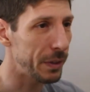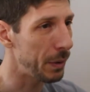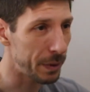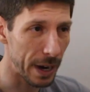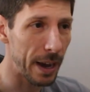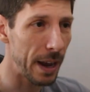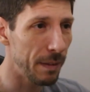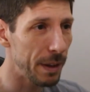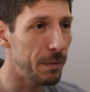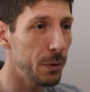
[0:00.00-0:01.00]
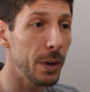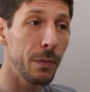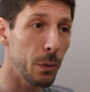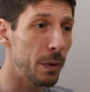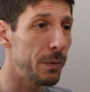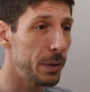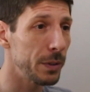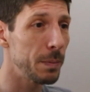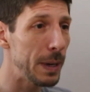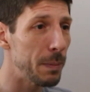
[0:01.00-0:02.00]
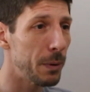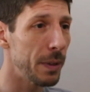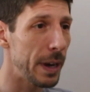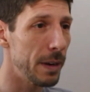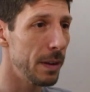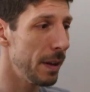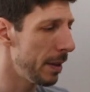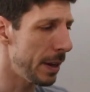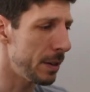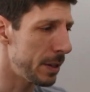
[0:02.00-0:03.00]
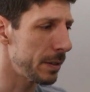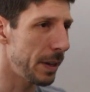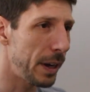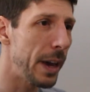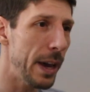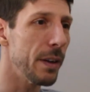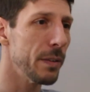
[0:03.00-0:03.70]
they would not have that food if it weren't for those people that are just like, hey,